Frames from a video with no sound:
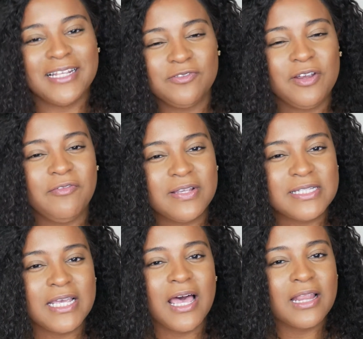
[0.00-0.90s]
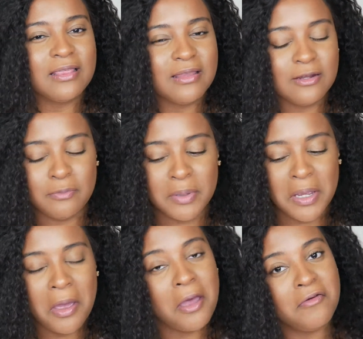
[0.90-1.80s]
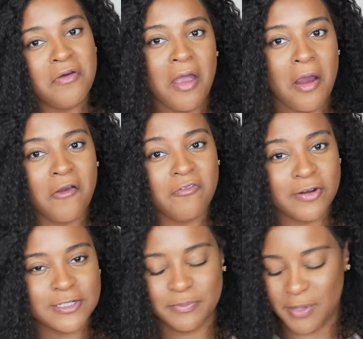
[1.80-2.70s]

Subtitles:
revisit a little bit of her first